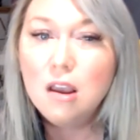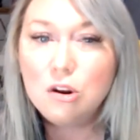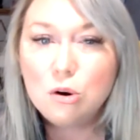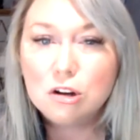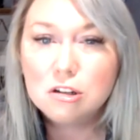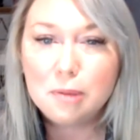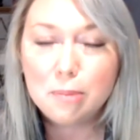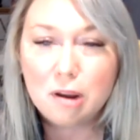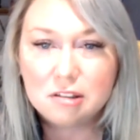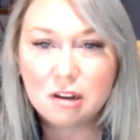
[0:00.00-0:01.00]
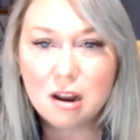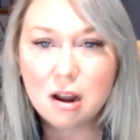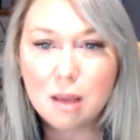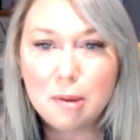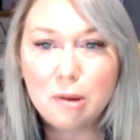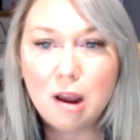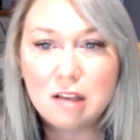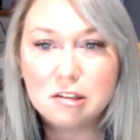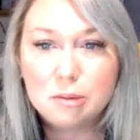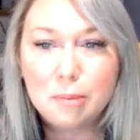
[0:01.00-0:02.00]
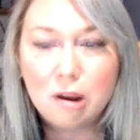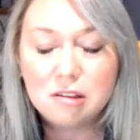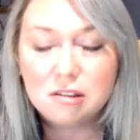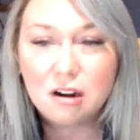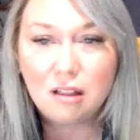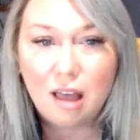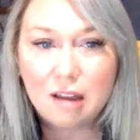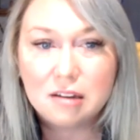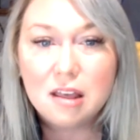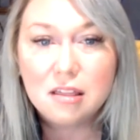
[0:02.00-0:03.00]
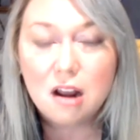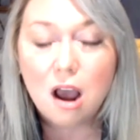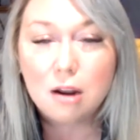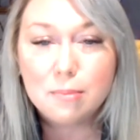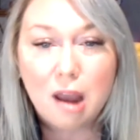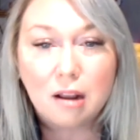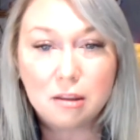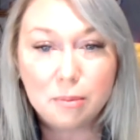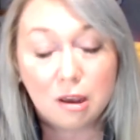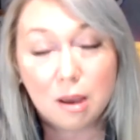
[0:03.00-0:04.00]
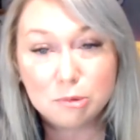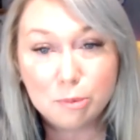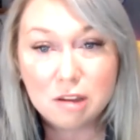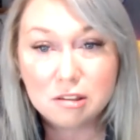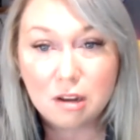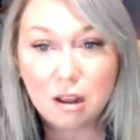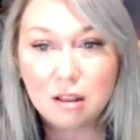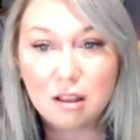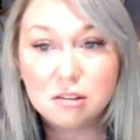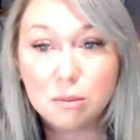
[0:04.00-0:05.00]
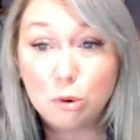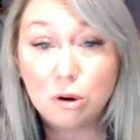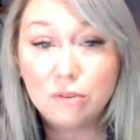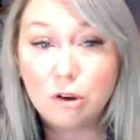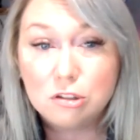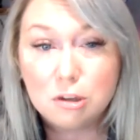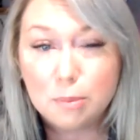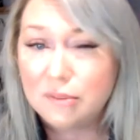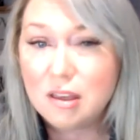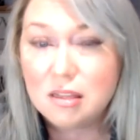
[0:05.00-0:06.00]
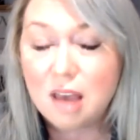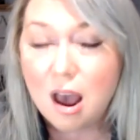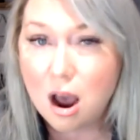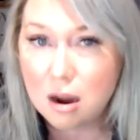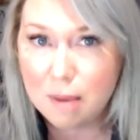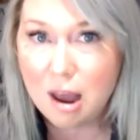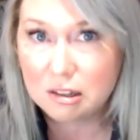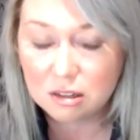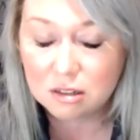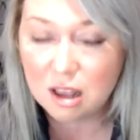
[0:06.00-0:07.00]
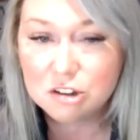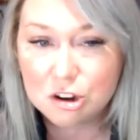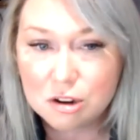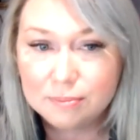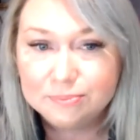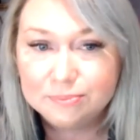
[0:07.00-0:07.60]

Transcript: In order to be president, a member has to be president-elect and then automatically becomes president unless the board votes to prevent that automatic succession.